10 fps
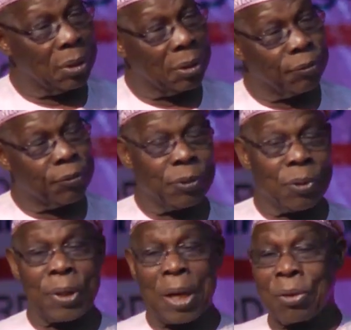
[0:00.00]
a few
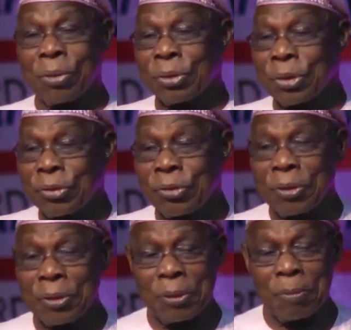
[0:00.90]
other countries,
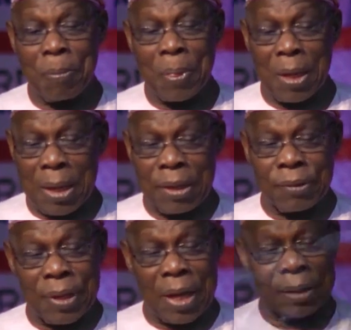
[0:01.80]

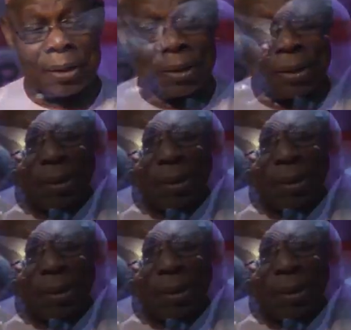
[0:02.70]
is that